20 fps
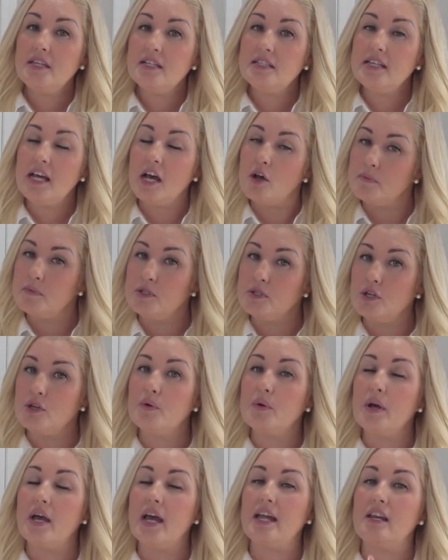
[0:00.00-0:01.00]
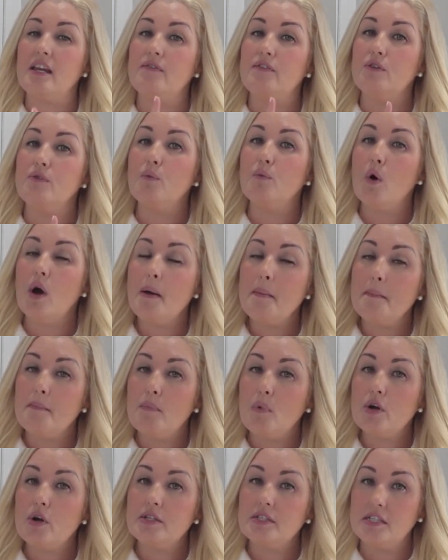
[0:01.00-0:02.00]
that this helped you, and if you want
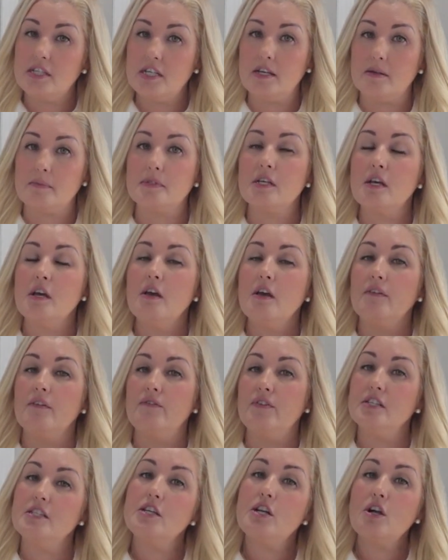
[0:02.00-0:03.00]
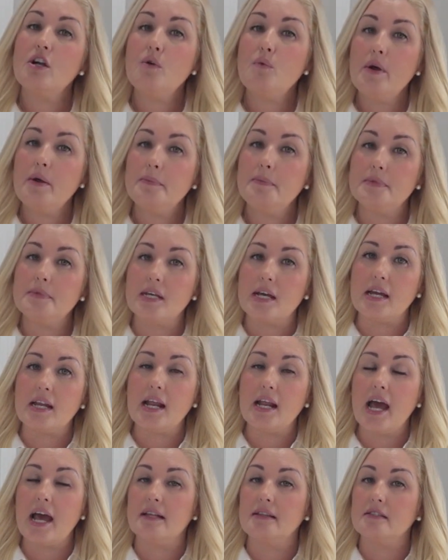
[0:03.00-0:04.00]
more tips, visit our
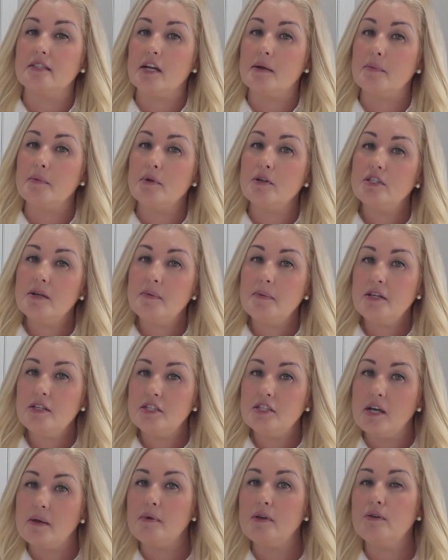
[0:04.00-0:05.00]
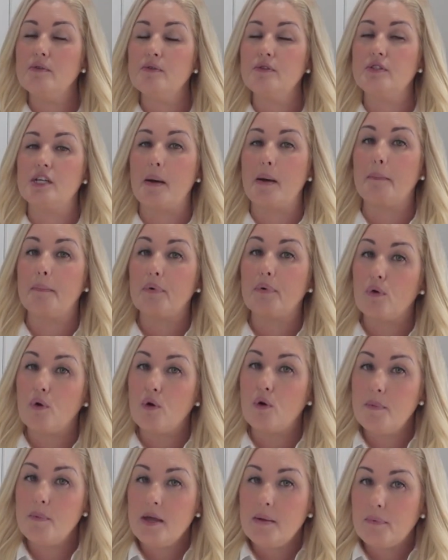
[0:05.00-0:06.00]
website at
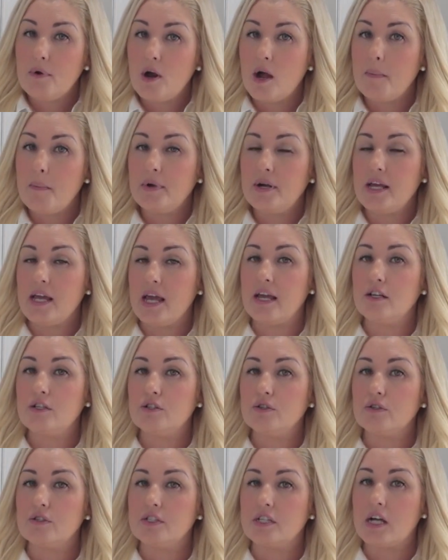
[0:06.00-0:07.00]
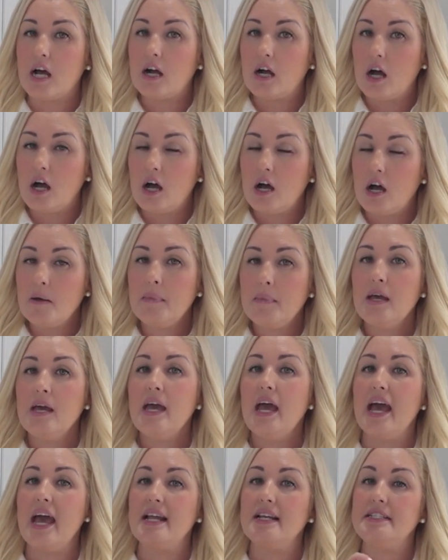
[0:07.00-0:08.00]
www.probatepropertyangels.com
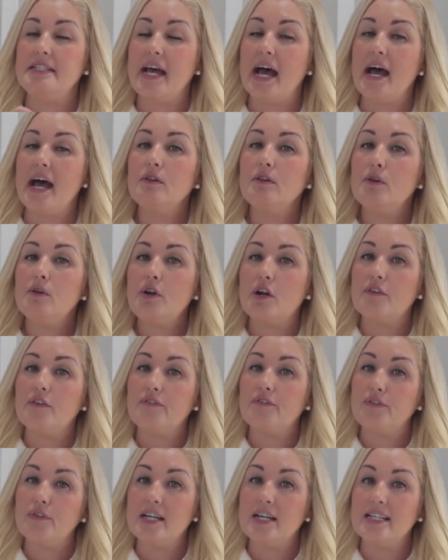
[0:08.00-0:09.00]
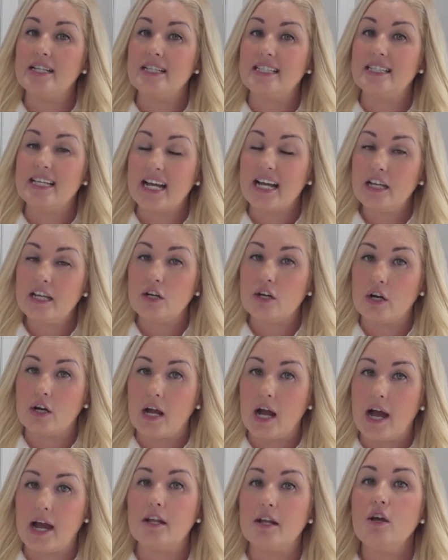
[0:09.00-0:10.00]
and download our free executor
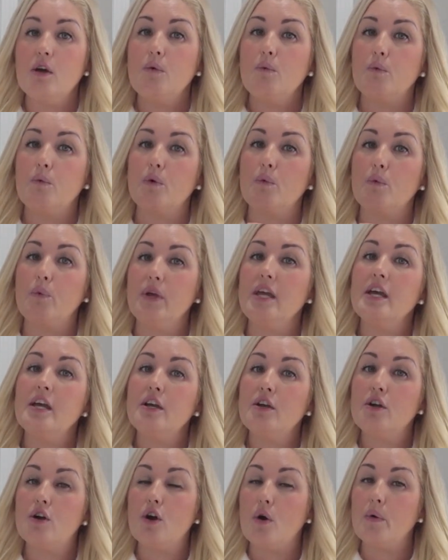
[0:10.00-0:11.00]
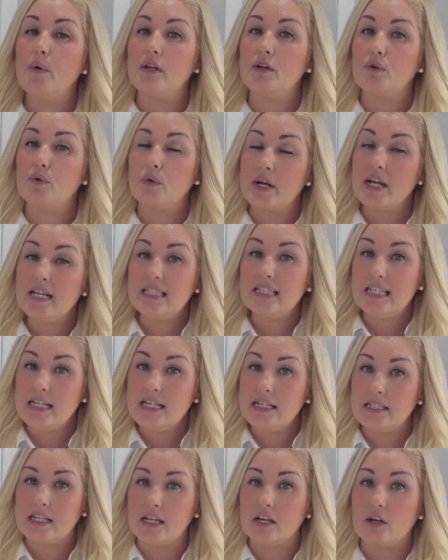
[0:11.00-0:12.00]
guide where we go in great
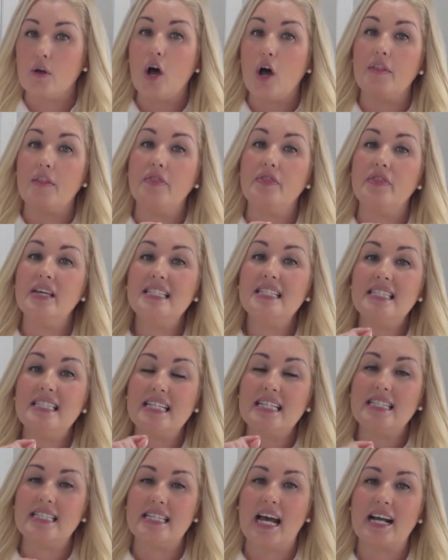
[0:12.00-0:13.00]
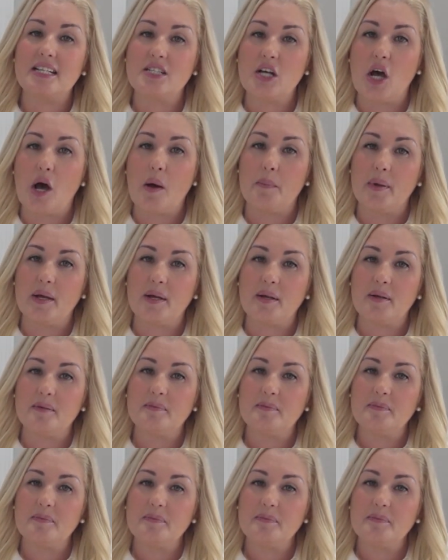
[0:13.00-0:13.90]
detail on this exact topic.